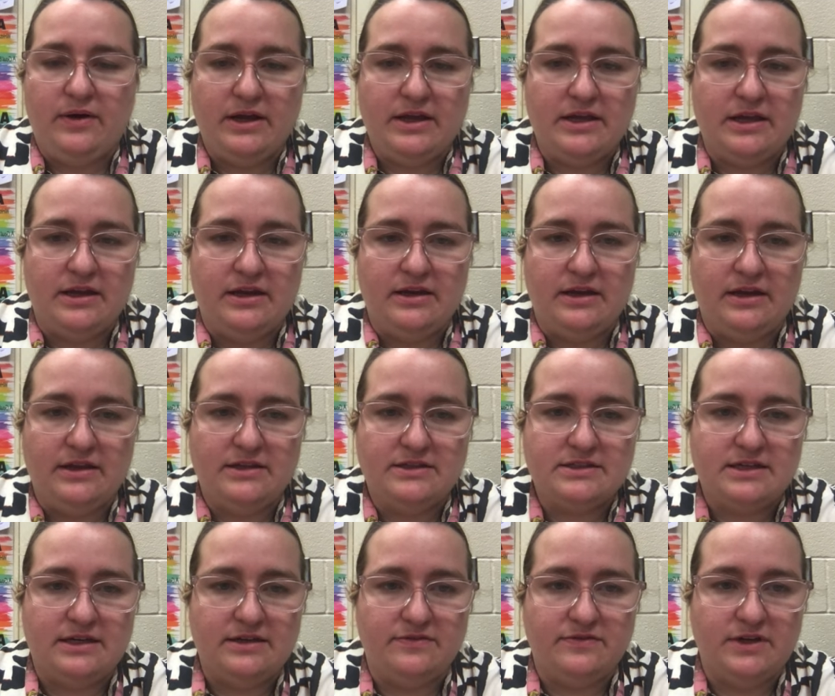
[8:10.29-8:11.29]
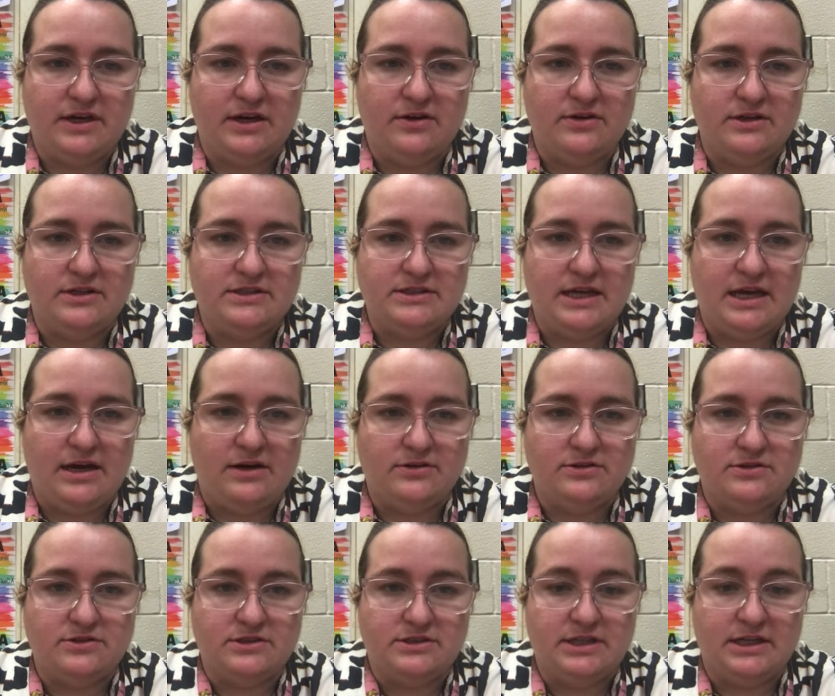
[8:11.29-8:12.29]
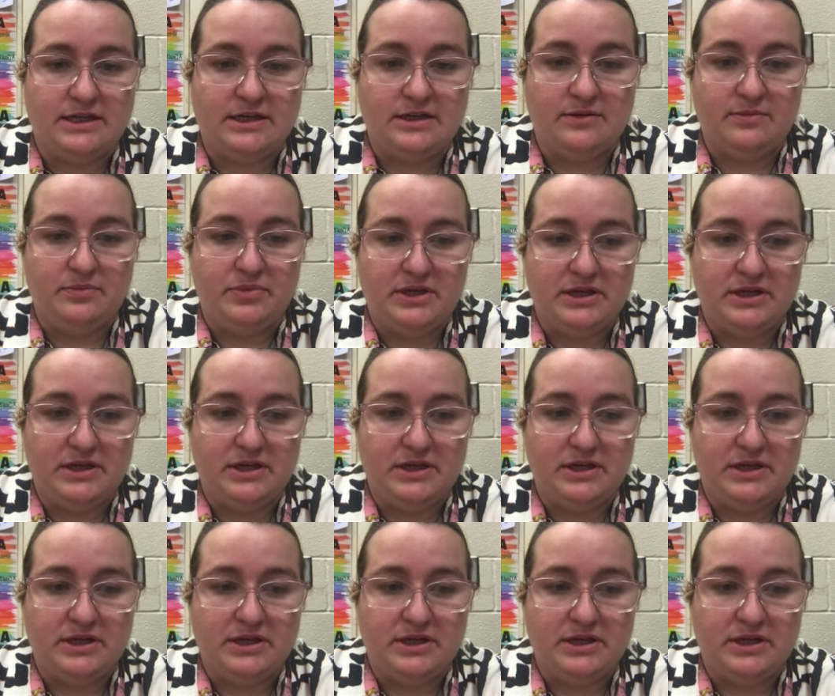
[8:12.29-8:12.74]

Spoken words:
that's kind of narrowed it down. So it's taken a big